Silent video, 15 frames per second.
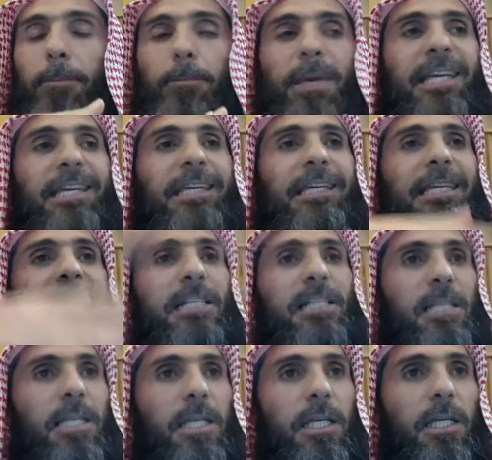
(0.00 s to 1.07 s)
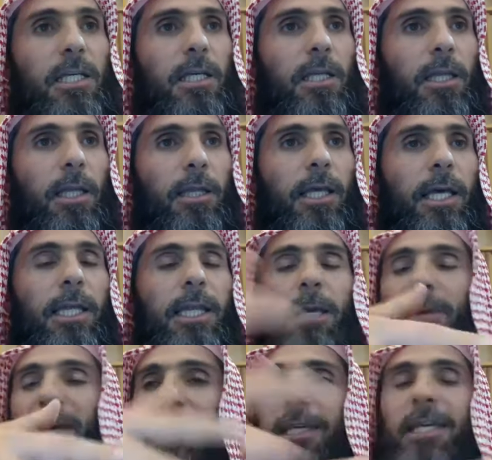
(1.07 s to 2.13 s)
make easy
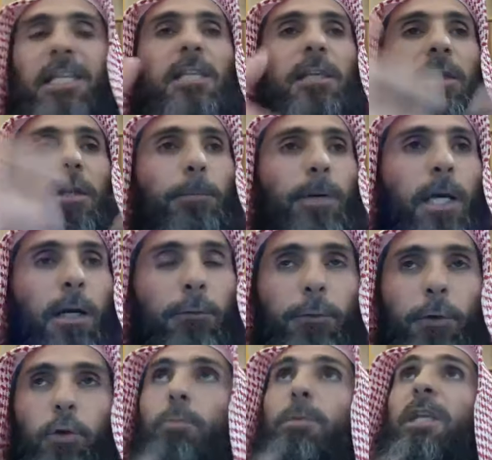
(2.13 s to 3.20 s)
the prayer for you,